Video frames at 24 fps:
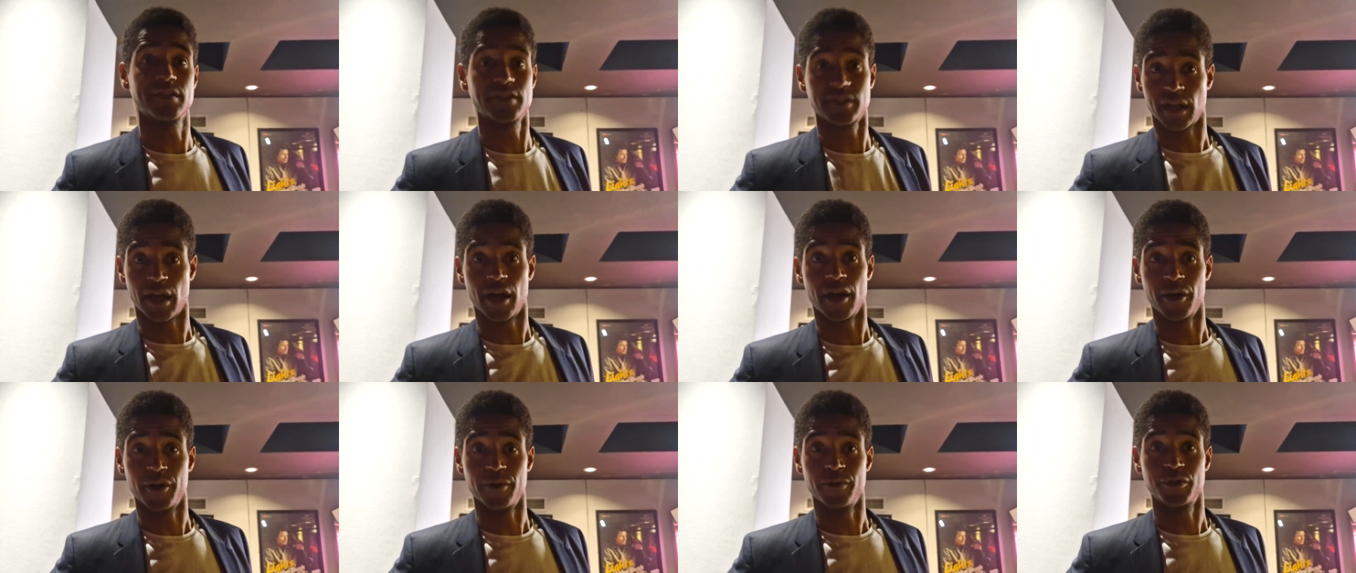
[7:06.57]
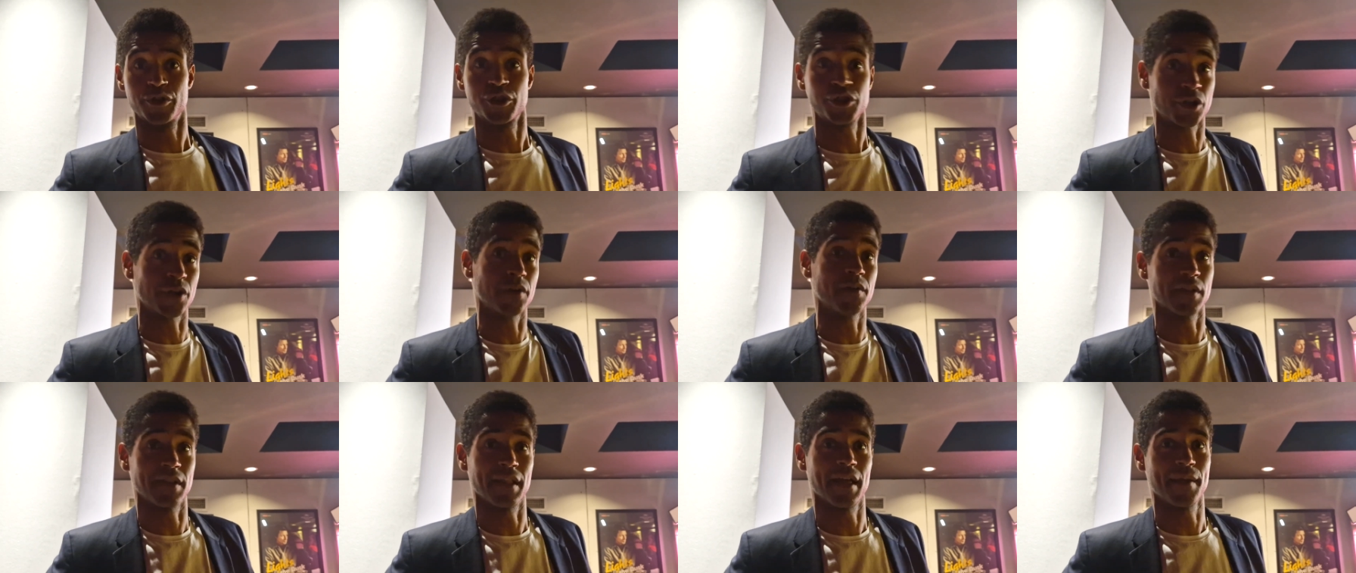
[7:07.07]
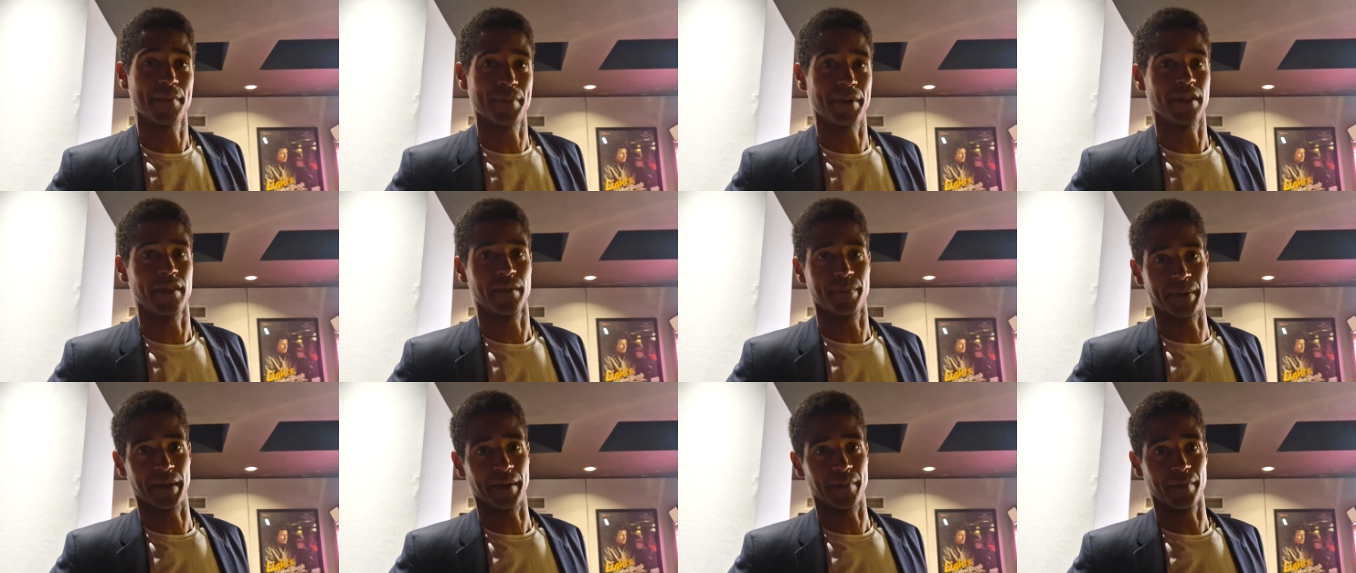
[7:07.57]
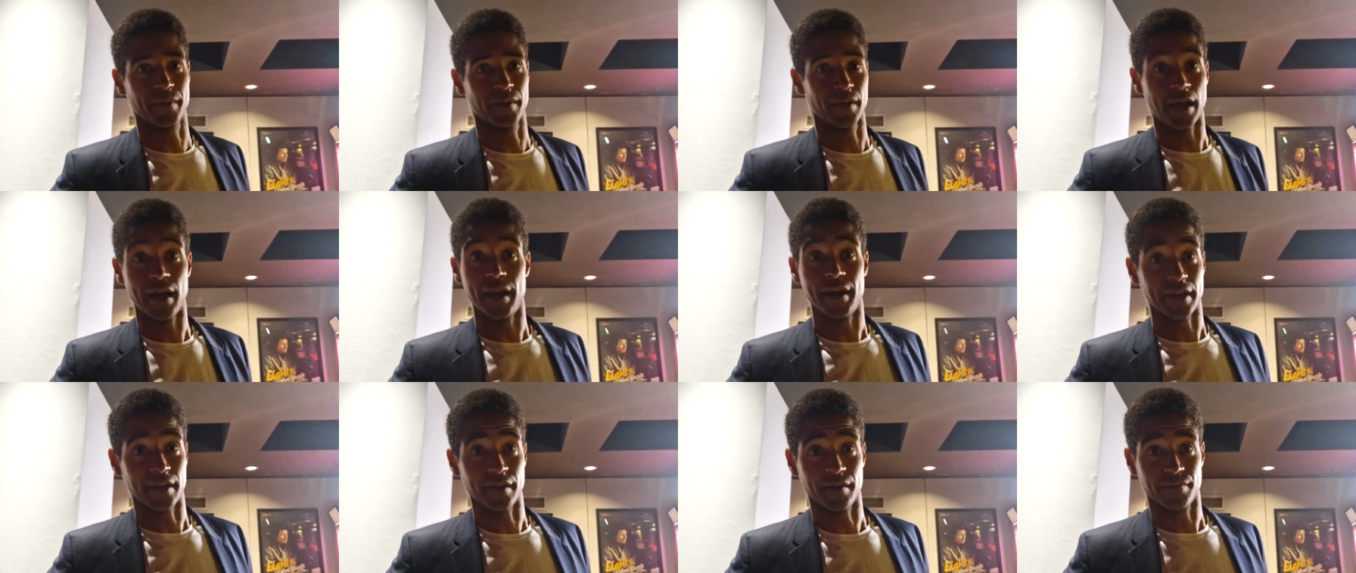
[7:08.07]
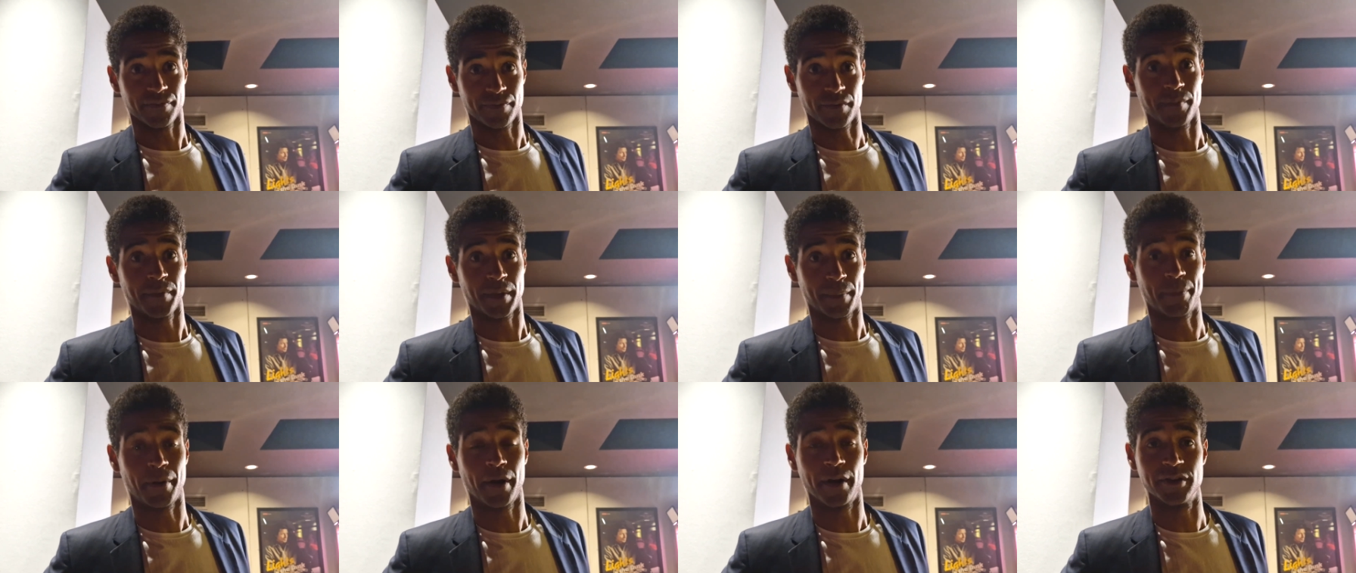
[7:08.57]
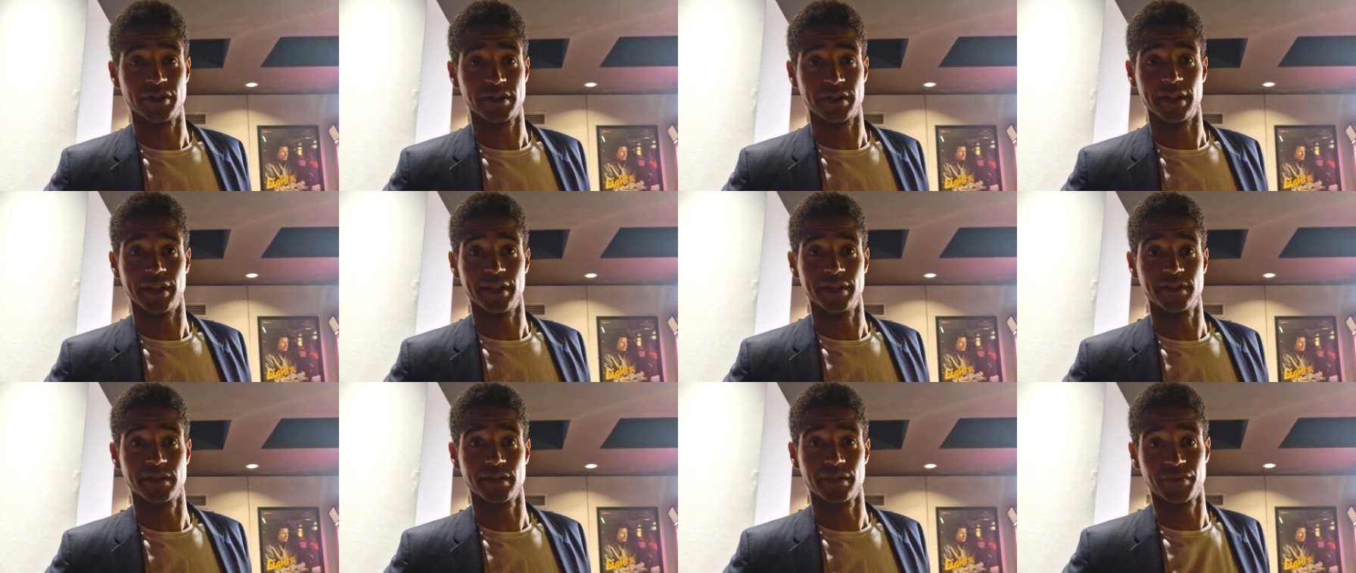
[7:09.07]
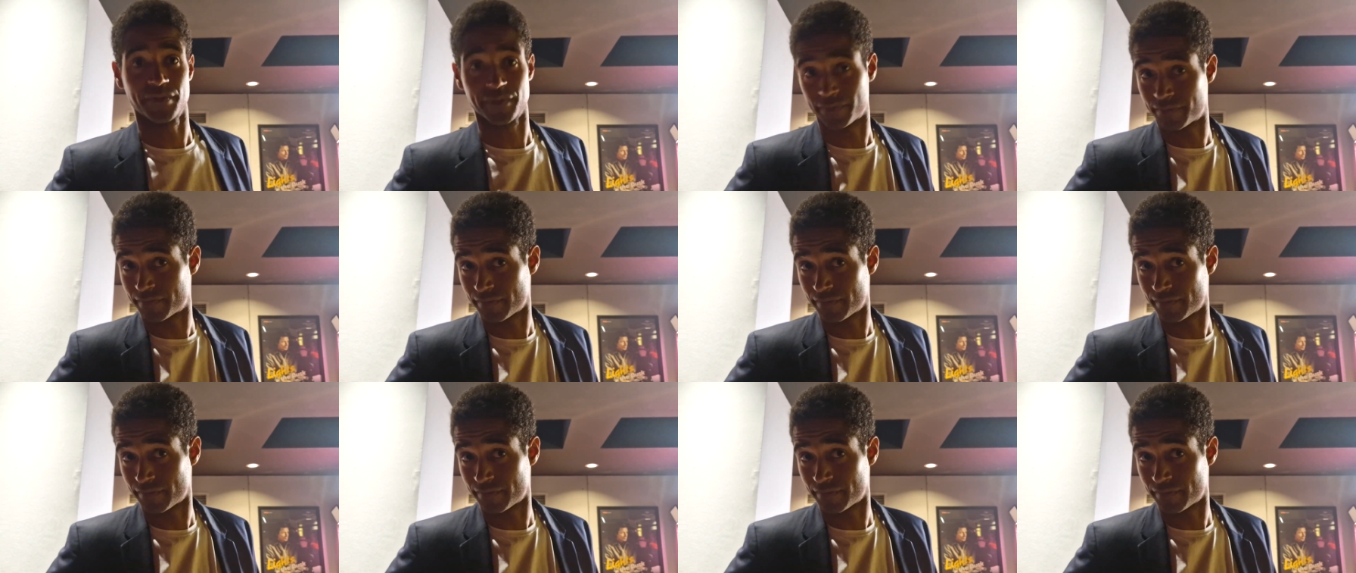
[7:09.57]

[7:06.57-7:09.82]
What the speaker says: So shouldn't they be the people earning from the proceeds of